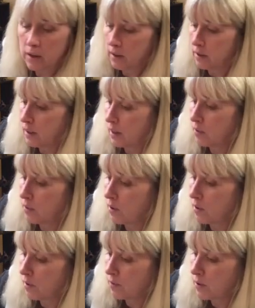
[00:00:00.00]
I don't know
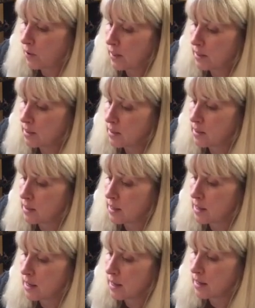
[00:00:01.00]
if you can
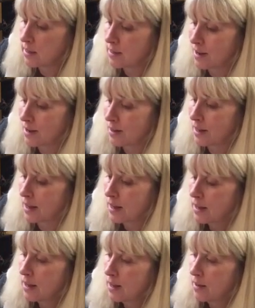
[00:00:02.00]
see exactly
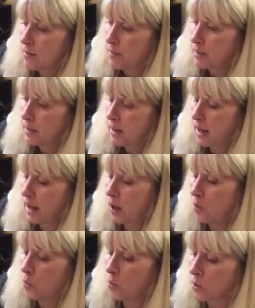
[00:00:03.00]

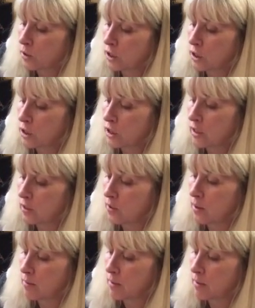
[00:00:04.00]
how orangish yellow I'm